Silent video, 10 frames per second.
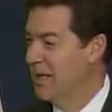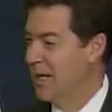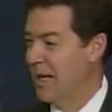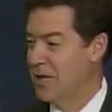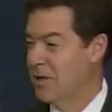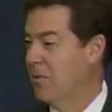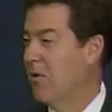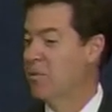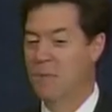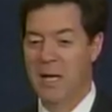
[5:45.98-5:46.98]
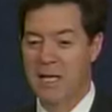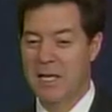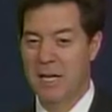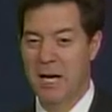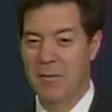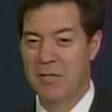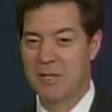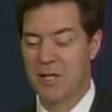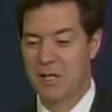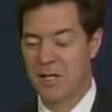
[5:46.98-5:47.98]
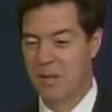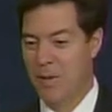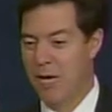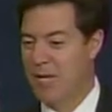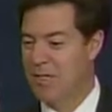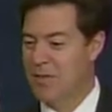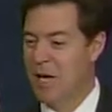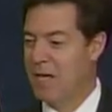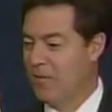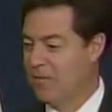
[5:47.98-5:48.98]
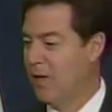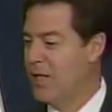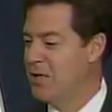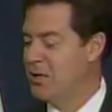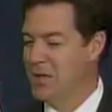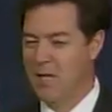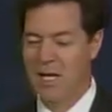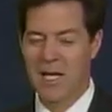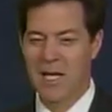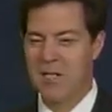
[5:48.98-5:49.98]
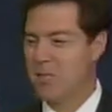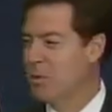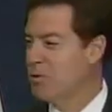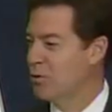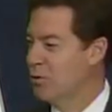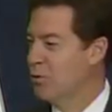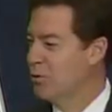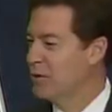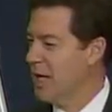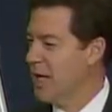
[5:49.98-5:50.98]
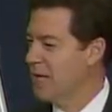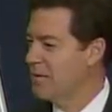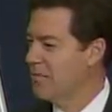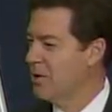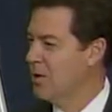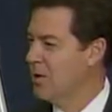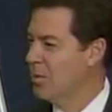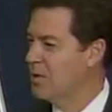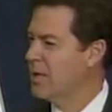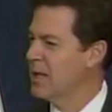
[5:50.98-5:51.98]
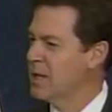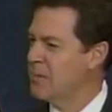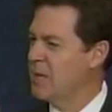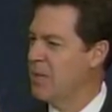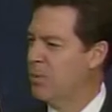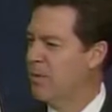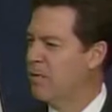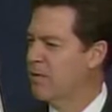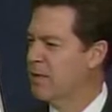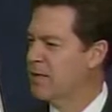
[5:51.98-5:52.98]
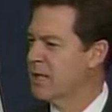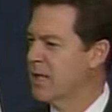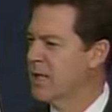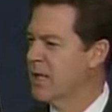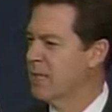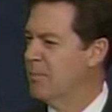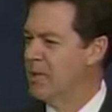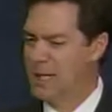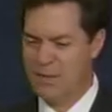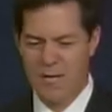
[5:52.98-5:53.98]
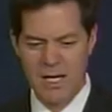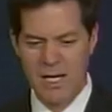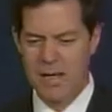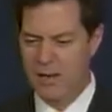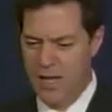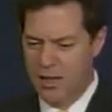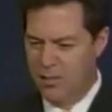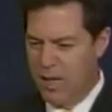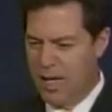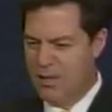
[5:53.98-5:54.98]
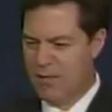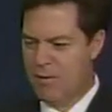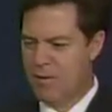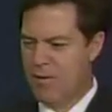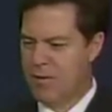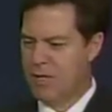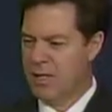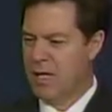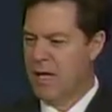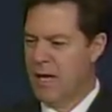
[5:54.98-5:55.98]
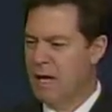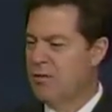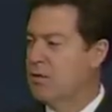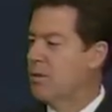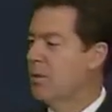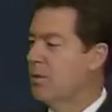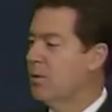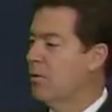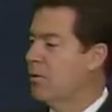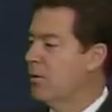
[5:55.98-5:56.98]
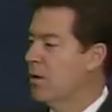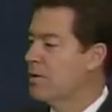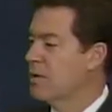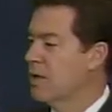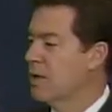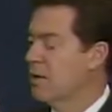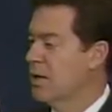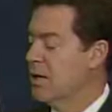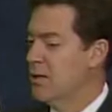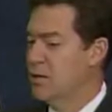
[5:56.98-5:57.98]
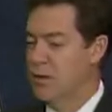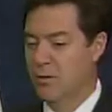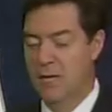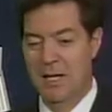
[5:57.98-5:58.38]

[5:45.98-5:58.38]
And as you've heard many economists talk in the past about, inflation is the most cruel tax of all, particularly to people on fixed income, because then the base of the dollars that they have just don't go as far as they used to.